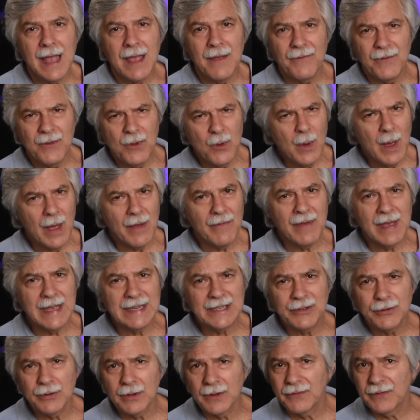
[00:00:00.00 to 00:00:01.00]
If you have
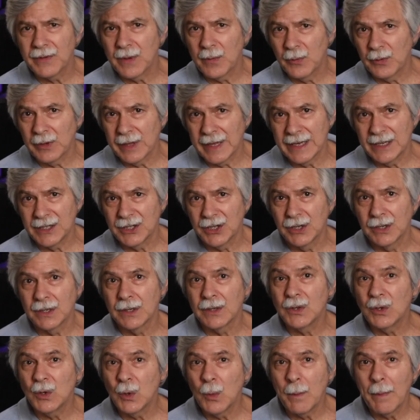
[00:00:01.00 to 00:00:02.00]
atrial
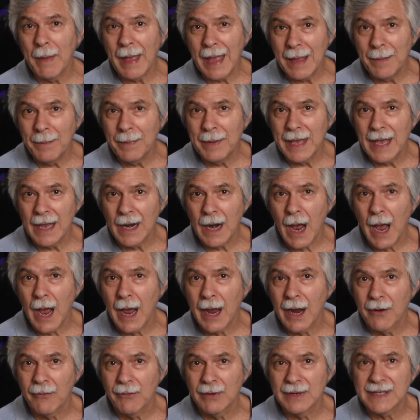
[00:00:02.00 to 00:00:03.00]
fibrillation, you may be at
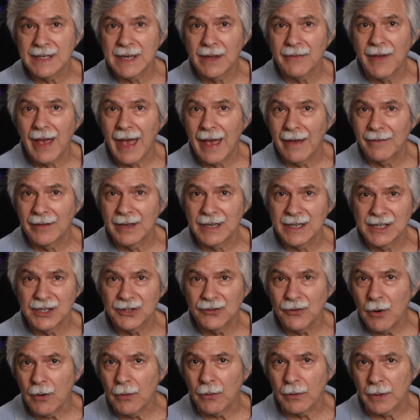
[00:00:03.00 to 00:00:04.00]
higher risk of having a
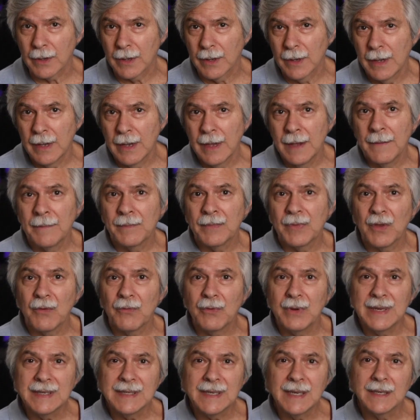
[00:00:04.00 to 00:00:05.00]
stroke.
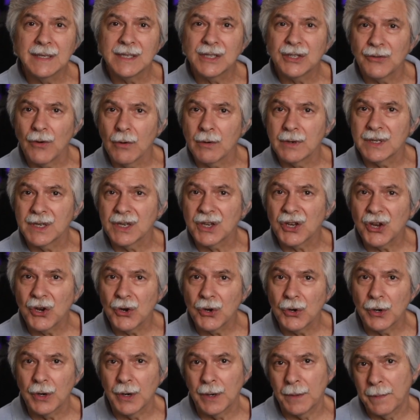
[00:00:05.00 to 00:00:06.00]
The reason strokes
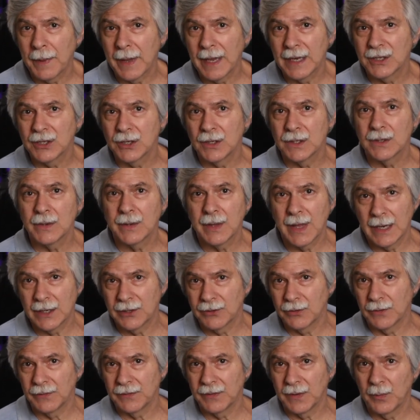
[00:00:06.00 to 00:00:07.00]
occur in patients with
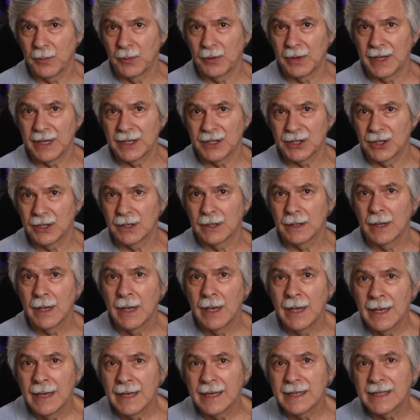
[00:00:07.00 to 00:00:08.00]
atrial fibrillation
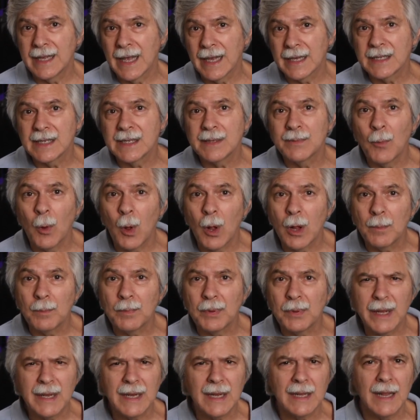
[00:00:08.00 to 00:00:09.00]
is that small
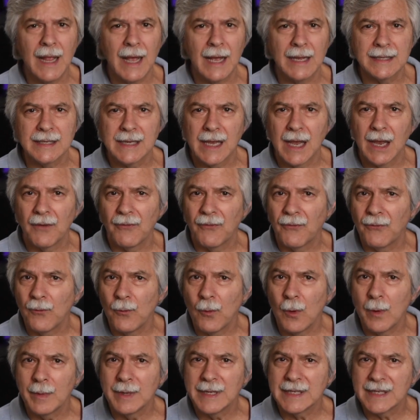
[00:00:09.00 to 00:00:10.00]
blood clots can
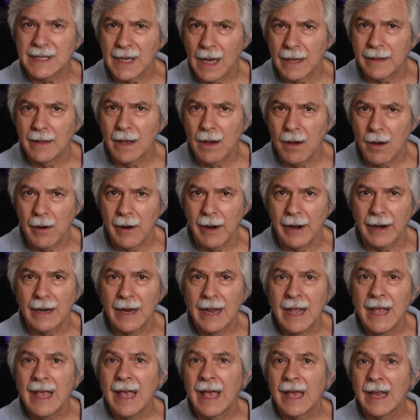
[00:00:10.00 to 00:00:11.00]
form inside the
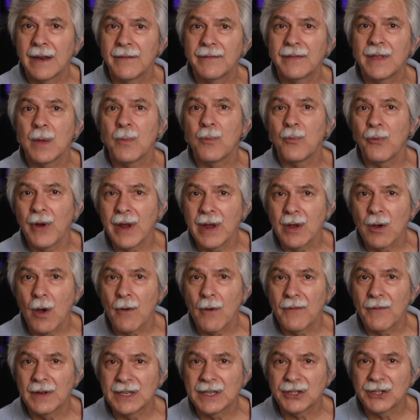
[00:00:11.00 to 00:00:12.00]
heart, and if they break
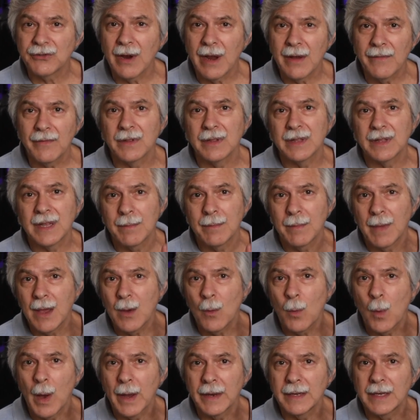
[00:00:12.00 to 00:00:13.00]
off and travel, they
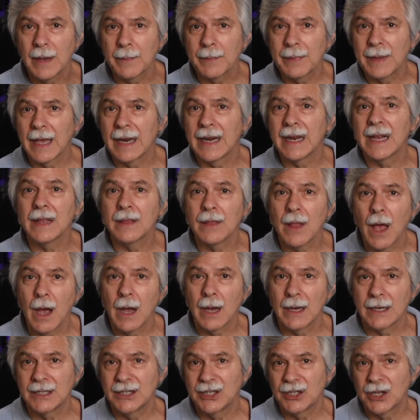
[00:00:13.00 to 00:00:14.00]
may wind up getting
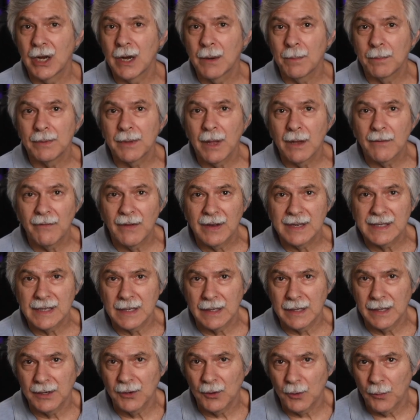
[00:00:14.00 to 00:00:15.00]
lodged in a blood
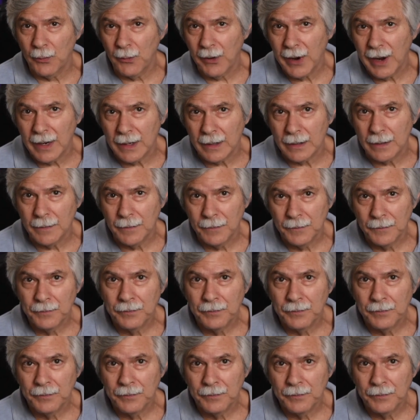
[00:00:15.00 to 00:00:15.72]
vessel in your brain.